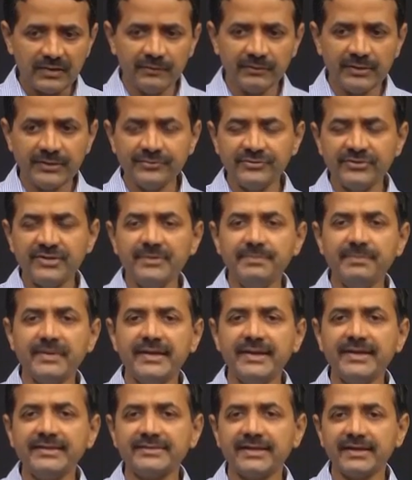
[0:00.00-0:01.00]
When you see
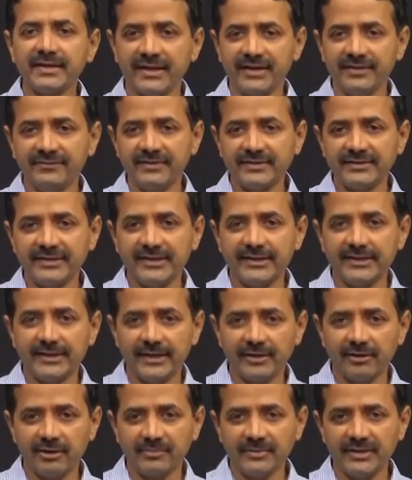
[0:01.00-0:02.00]
parents are unaffected in
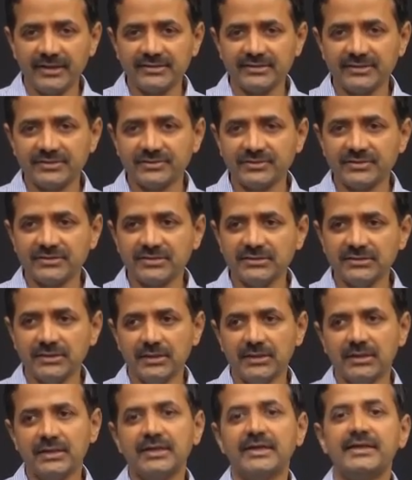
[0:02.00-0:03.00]
a dominant situation,
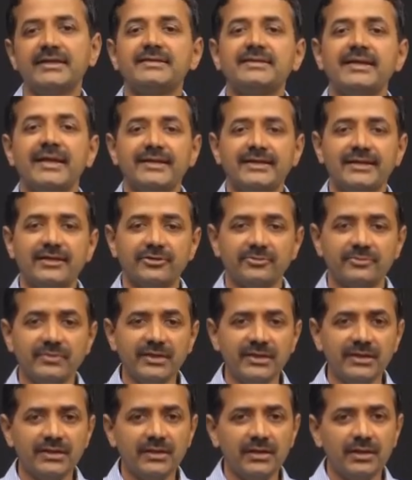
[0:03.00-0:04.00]
it is likely to
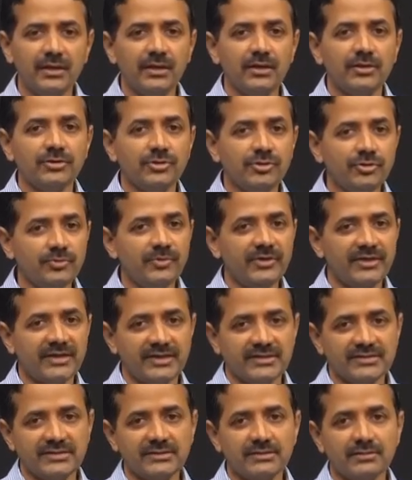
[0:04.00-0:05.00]
be new
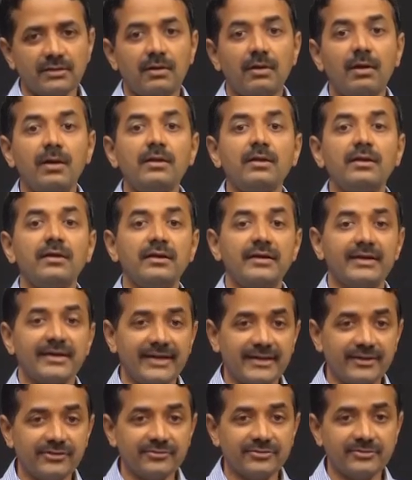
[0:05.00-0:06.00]
mutation or
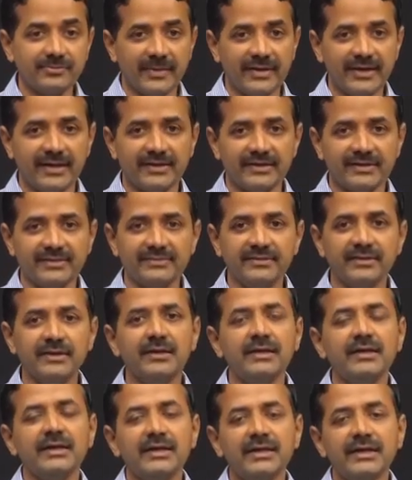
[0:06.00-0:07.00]
reduced penetrance.
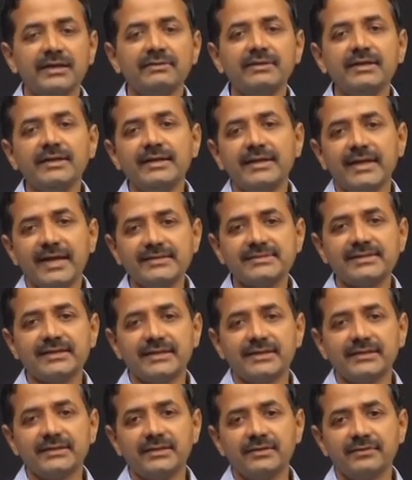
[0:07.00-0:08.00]
Even in X
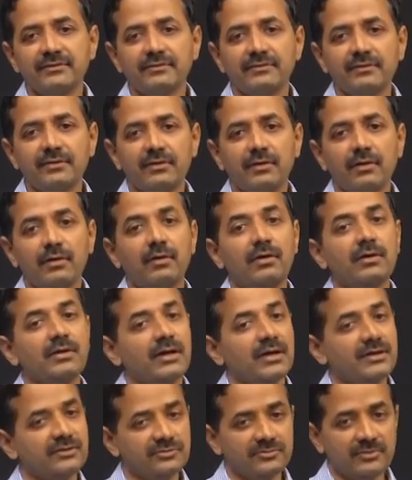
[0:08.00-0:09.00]
linked or
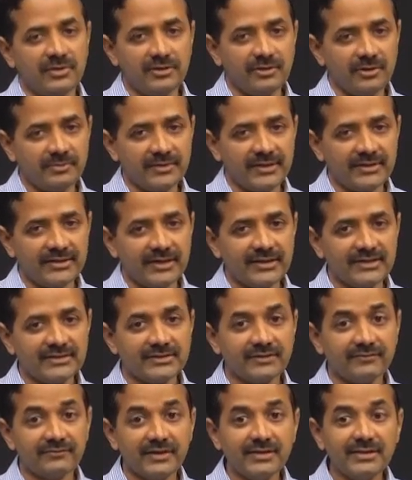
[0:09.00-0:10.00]
autosomal dominant
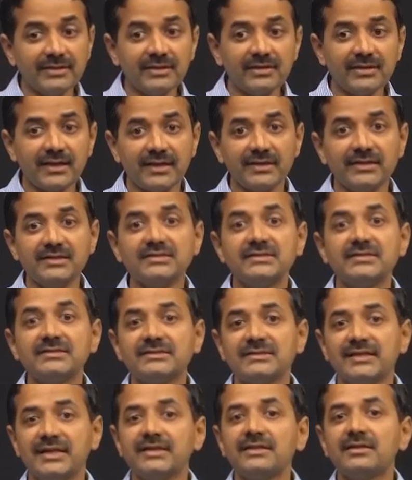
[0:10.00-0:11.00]
condition, when the condition
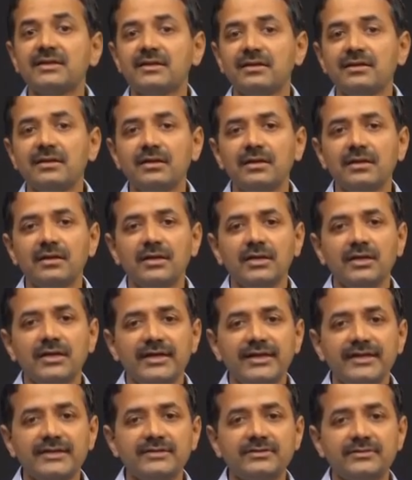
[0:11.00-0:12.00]
is lethal,
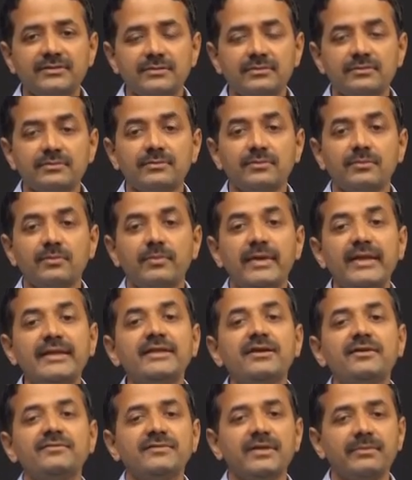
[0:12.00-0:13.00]
it is
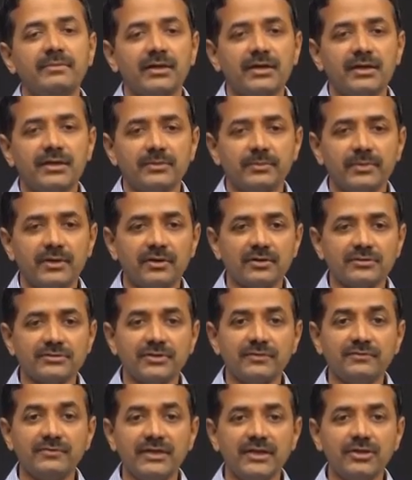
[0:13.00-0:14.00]
many of them occur
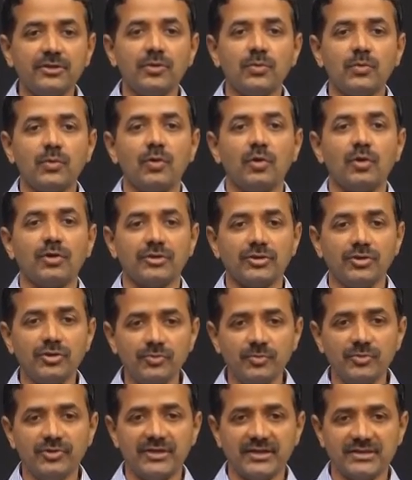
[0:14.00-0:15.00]
because of de novo or
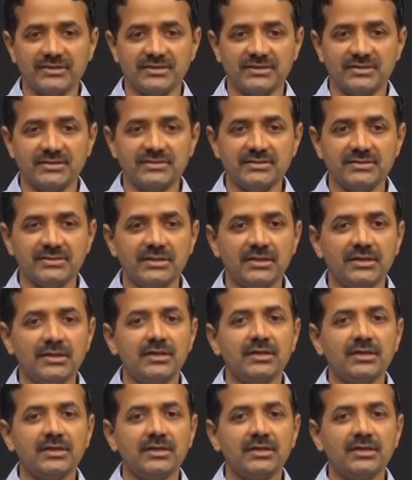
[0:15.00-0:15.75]
new mutations.